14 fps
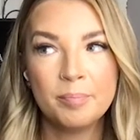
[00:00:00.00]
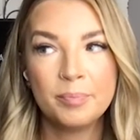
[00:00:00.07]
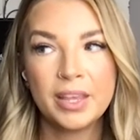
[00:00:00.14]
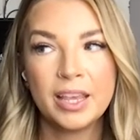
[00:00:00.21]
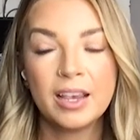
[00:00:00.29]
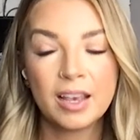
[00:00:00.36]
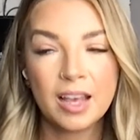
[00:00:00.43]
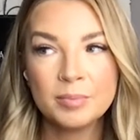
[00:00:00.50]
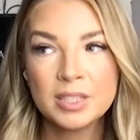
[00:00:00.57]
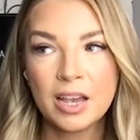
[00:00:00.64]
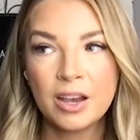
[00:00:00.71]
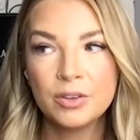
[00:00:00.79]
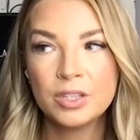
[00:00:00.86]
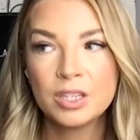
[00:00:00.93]
it comes
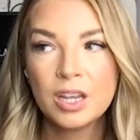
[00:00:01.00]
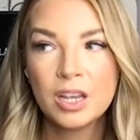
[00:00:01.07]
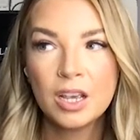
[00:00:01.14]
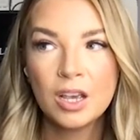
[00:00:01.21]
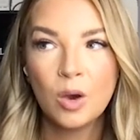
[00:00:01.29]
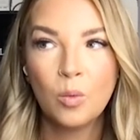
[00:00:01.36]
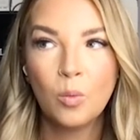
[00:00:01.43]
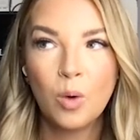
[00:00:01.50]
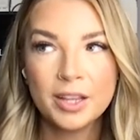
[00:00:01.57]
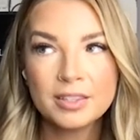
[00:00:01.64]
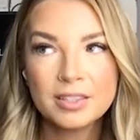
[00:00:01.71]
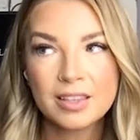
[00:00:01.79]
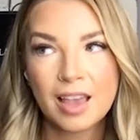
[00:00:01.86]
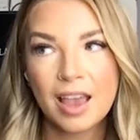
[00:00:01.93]
out
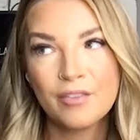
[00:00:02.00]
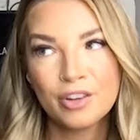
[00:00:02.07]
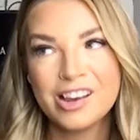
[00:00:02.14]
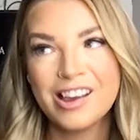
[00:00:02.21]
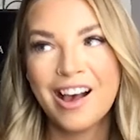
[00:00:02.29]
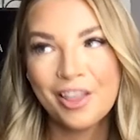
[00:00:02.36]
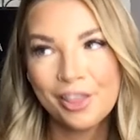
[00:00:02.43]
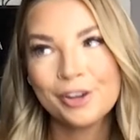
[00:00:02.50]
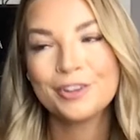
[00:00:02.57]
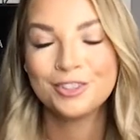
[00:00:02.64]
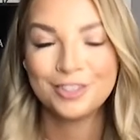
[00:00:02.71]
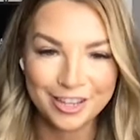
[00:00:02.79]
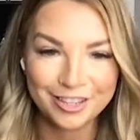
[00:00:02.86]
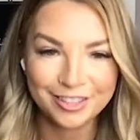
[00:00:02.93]
once every other
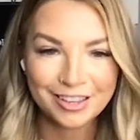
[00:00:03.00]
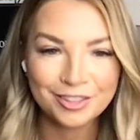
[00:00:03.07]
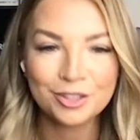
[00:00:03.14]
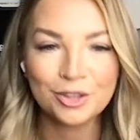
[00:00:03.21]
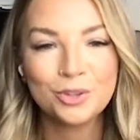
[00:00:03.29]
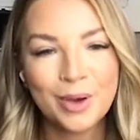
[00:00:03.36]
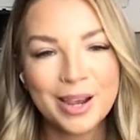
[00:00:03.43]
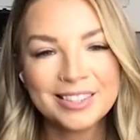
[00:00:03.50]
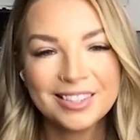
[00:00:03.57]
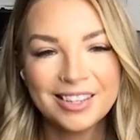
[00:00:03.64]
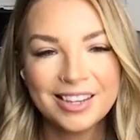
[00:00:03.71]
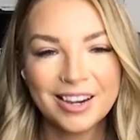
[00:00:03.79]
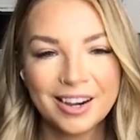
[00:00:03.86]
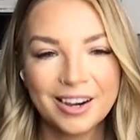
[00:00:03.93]
season, so twice a
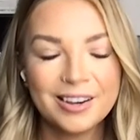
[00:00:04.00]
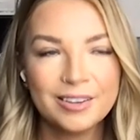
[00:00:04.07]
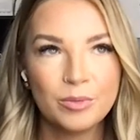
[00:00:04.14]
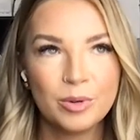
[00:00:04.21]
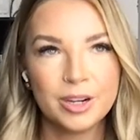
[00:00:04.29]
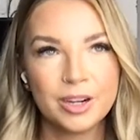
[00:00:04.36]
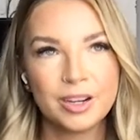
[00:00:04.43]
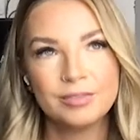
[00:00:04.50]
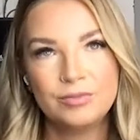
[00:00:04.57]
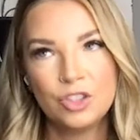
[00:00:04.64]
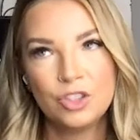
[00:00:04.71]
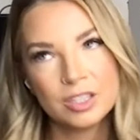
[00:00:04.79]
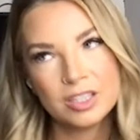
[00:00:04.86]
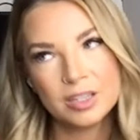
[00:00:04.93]
year. We're
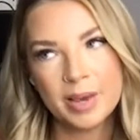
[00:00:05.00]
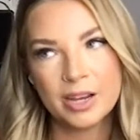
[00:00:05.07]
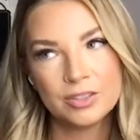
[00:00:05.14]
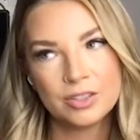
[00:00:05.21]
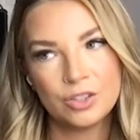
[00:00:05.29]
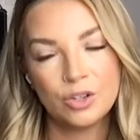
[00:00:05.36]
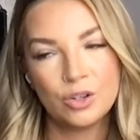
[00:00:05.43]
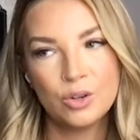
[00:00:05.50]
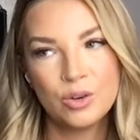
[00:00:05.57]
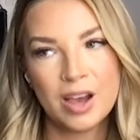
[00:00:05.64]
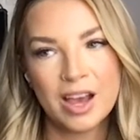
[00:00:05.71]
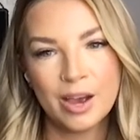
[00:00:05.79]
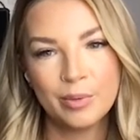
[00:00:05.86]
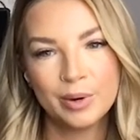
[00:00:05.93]
just about to,
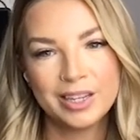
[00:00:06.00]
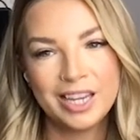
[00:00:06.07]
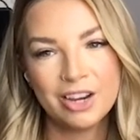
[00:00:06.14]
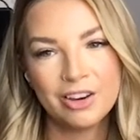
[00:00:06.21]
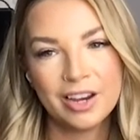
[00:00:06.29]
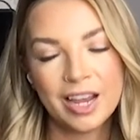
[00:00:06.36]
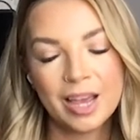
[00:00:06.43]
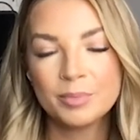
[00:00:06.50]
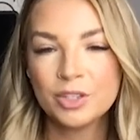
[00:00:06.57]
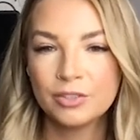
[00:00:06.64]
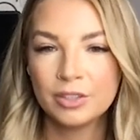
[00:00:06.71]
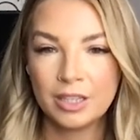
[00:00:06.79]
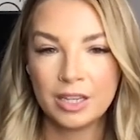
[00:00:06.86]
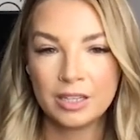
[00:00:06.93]
we're gearing up to
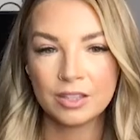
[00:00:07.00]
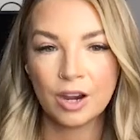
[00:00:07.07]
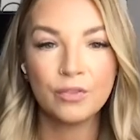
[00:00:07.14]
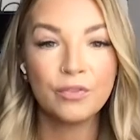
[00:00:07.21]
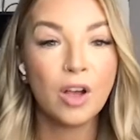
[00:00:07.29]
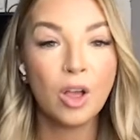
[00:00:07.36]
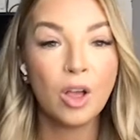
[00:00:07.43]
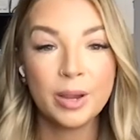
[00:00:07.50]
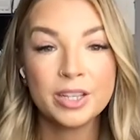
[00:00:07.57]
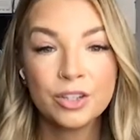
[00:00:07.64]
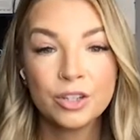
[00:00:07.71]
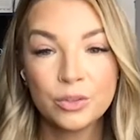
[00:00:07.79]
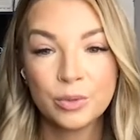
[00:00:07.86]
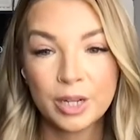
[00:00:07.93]
release our
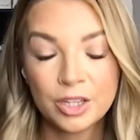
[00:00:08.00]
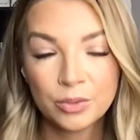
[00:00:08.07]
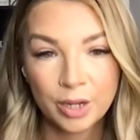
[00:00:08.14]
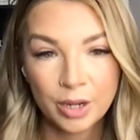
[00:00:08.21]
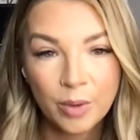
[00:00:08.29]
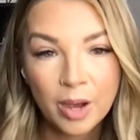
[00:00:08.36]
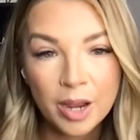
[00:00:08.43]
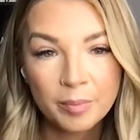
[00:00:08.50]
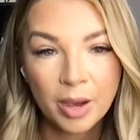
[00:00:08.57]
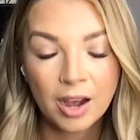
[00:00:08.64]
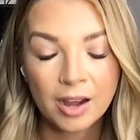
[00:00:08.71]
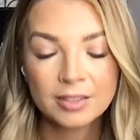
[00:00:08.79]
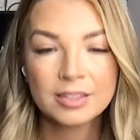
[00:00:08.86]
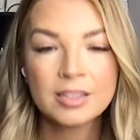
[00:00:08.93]
fall/winter 2021
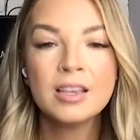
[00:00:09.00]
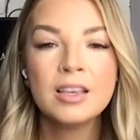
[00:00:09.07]
box.